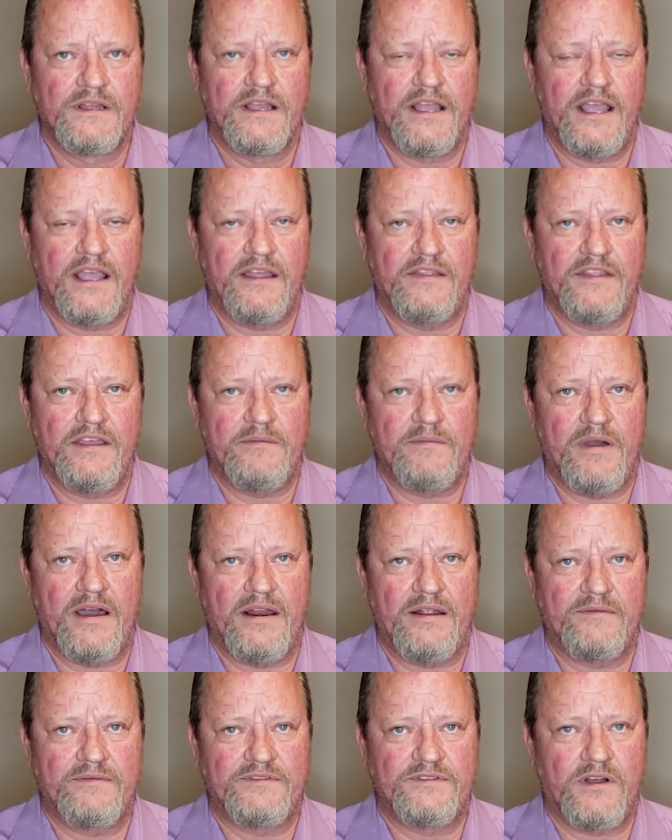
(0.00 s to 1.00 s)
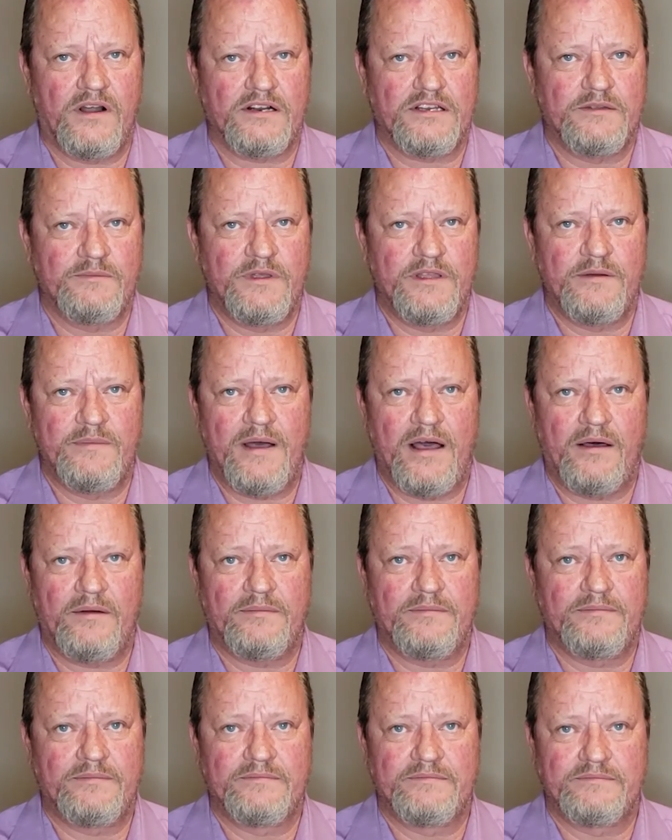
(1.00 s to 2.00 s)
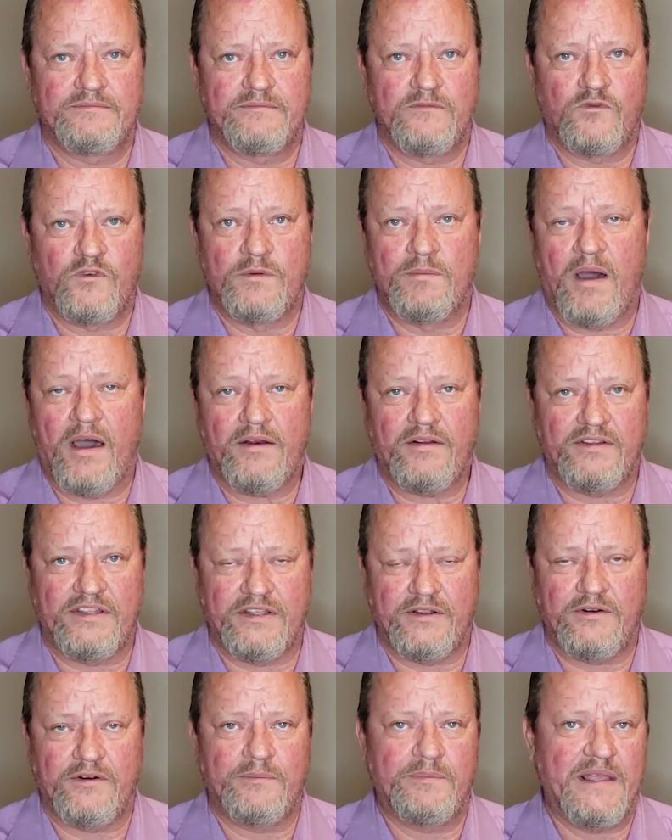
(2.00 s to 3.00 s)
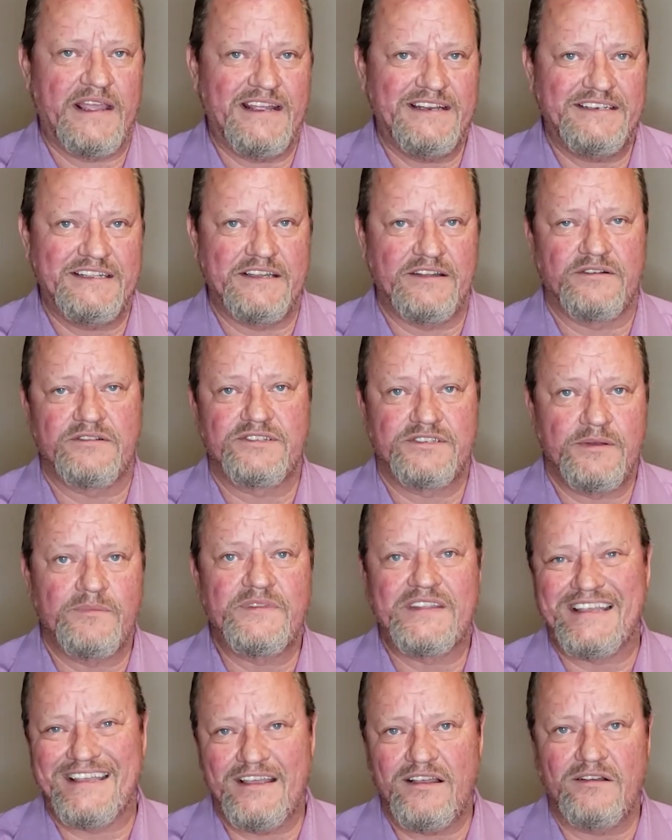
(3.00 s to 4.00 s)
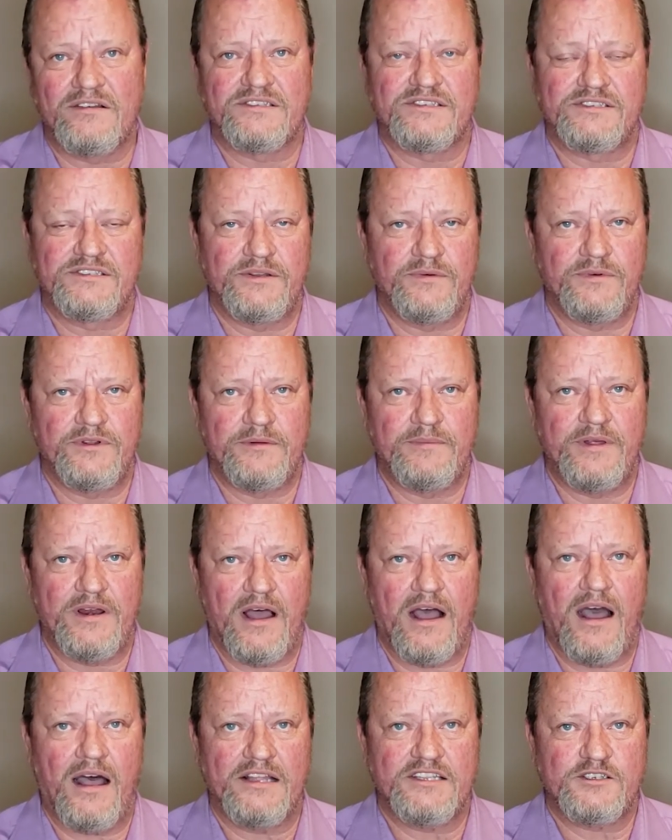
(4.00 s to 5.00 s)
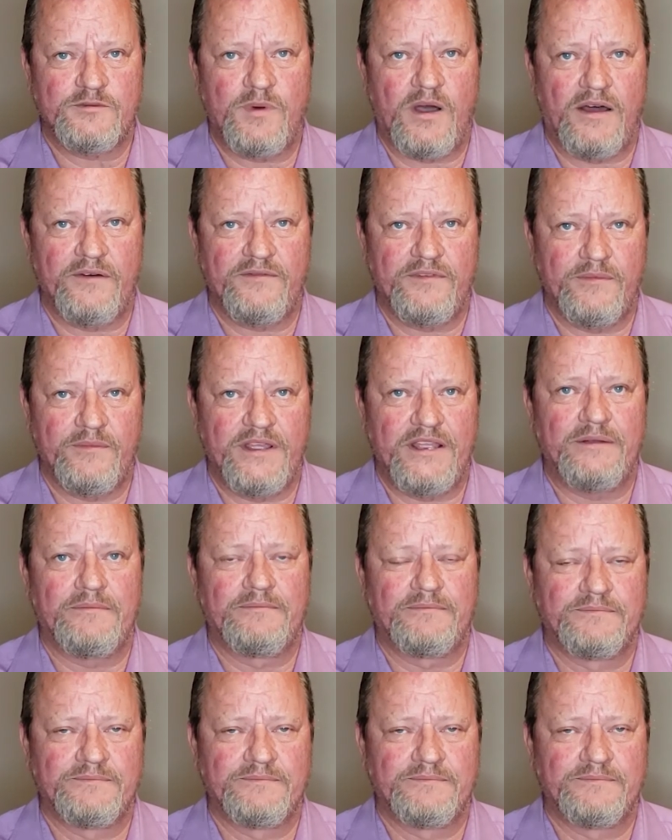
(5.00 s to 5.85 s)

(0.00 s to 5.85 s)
and they might have talked to me about remodeling or painting or something else that would have been a hot spot for me.